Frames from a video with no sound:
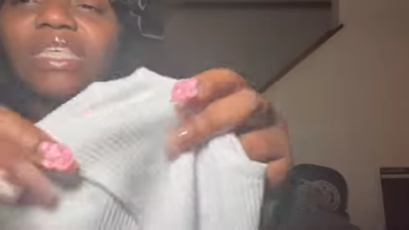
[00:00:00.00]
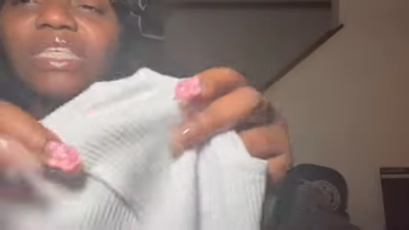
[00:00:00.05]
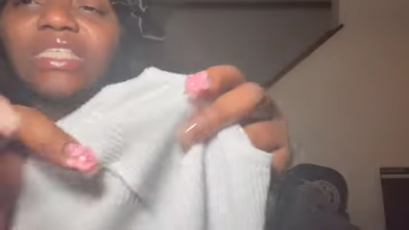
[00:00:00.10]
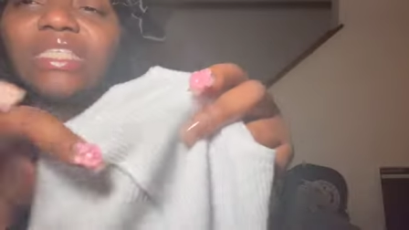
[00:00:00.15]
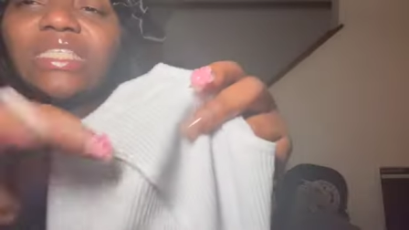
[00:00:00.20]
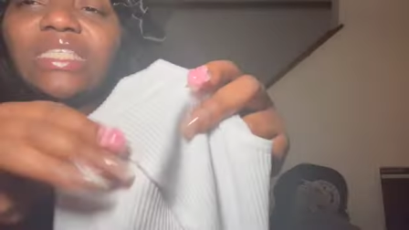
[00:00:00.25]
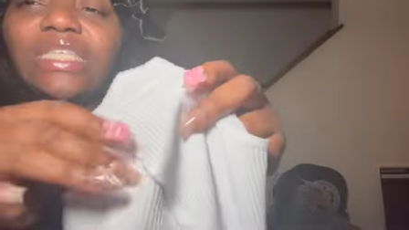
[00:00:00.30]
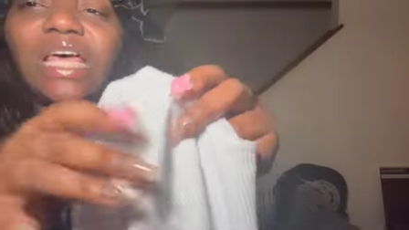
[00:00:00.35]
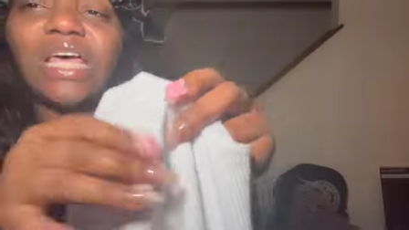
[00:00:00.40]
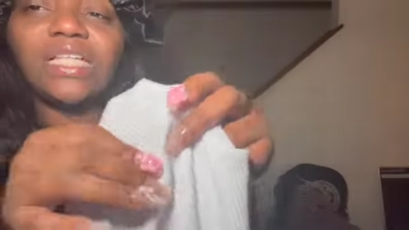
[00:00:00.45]
this
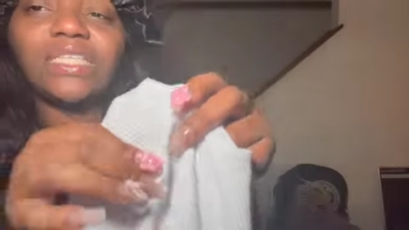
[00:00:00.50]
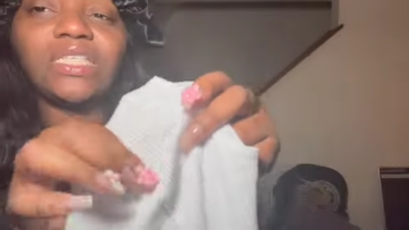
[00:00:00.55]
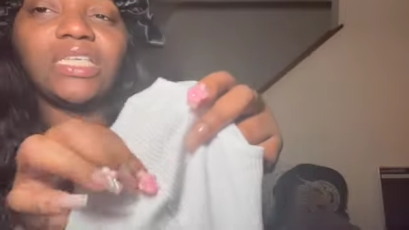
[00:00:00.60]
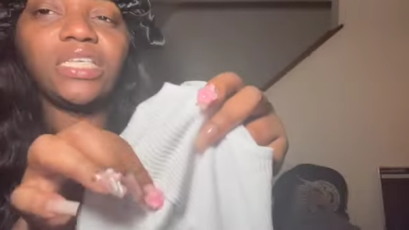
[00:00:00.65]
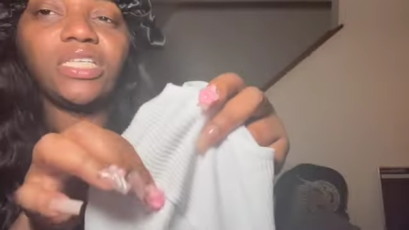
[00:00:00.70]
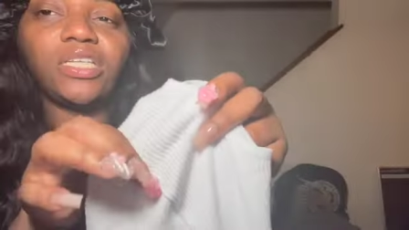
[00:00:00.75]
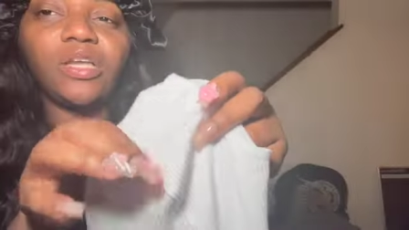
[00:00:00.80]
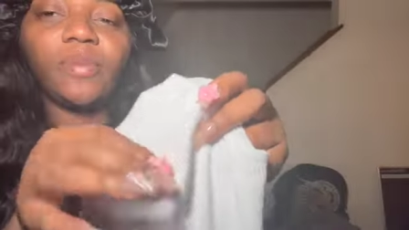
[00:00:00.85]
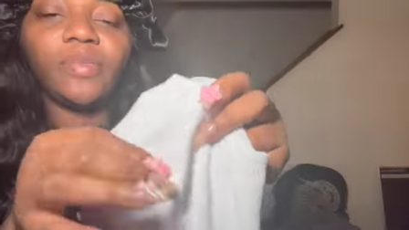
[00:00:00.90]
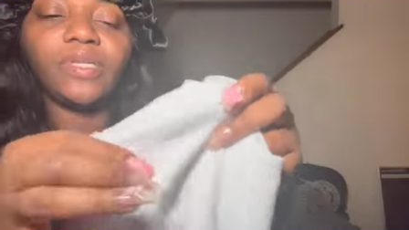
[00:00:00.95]
is not
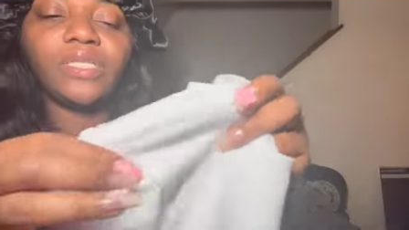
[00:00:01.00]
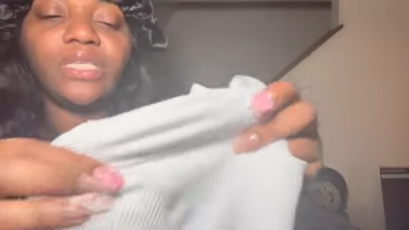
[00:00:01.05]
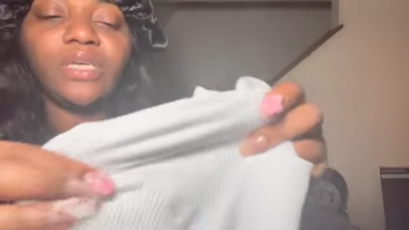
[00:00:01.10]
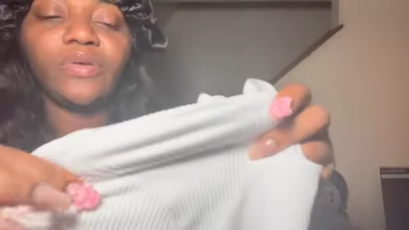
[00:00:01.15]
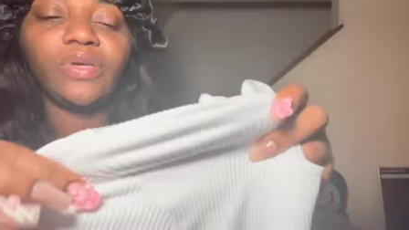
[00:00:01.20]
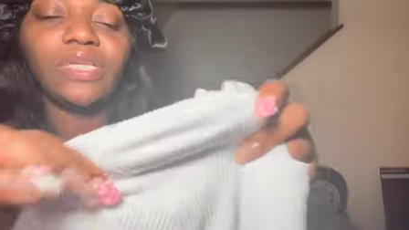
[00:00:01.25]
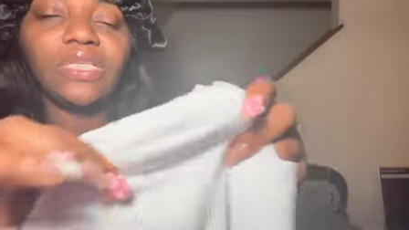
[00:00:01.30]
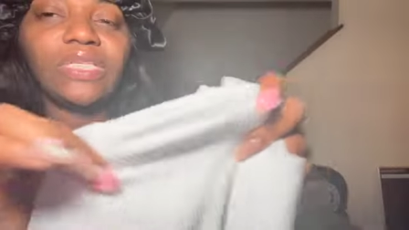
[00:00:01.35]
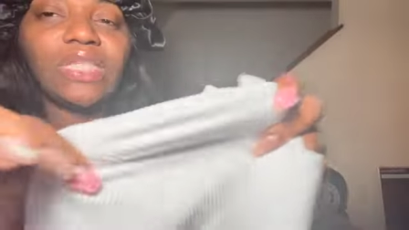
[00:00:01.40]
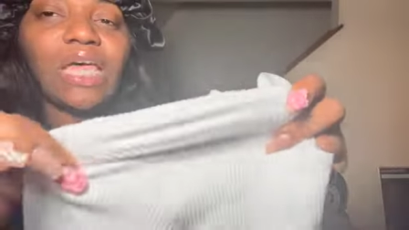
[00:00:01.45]
t-shirt
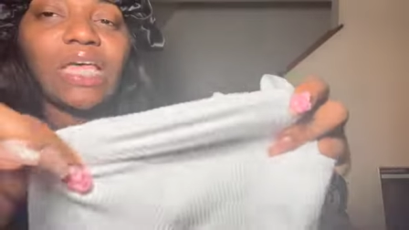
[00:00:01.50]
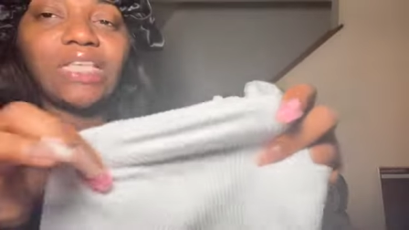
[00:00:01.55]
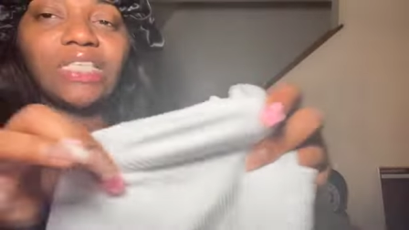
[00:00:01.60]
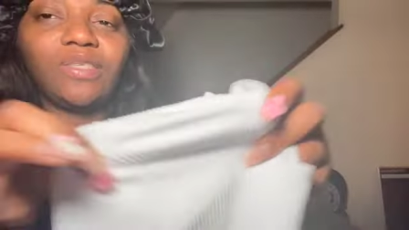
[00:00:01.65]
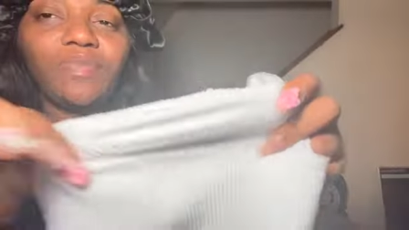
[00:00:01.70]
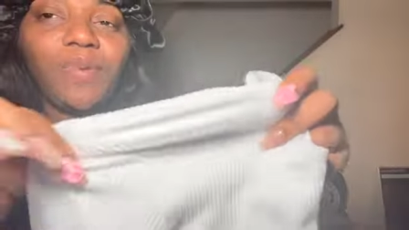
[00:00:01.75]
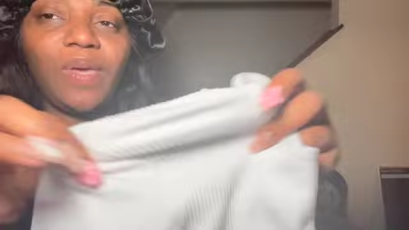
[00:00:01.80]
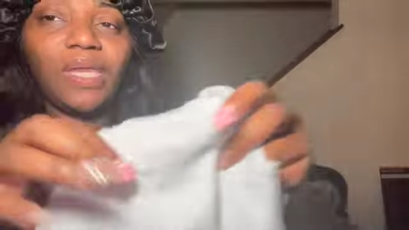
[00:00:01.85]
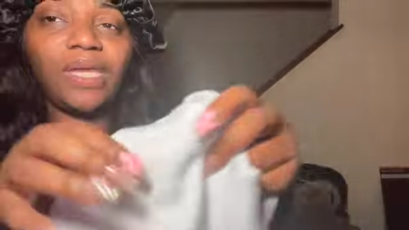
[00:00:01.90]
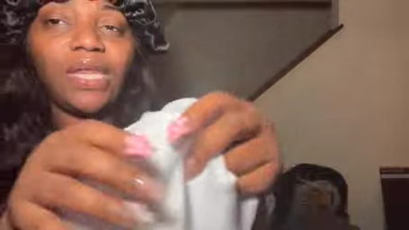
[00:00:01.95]
material. It's like
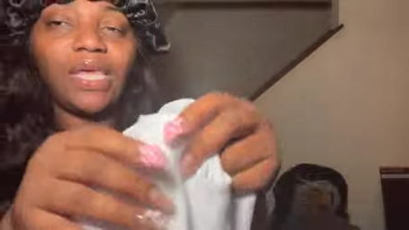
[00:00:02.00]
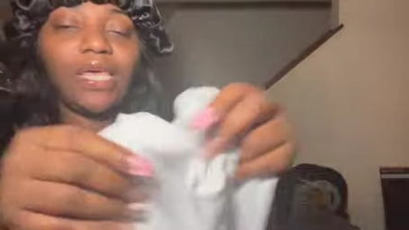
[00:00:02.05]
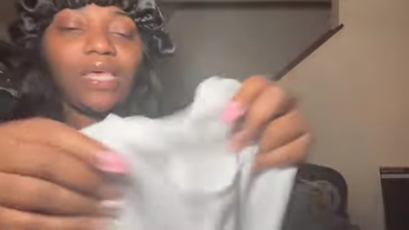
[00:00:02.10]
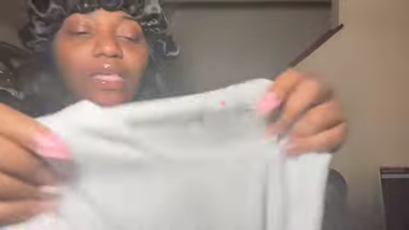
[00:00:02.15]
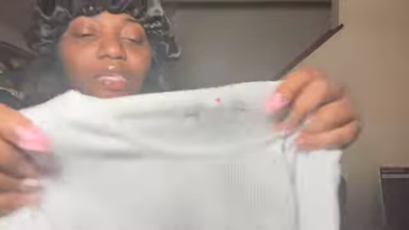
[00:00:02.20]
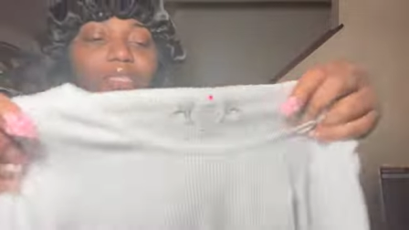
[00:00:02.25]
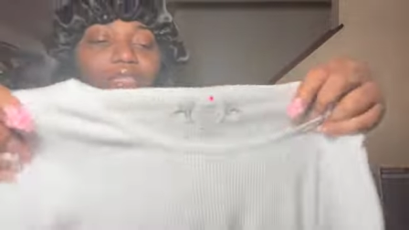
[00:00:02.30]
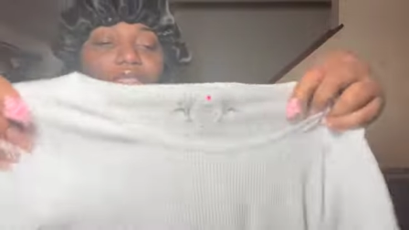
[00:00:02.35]
spandex.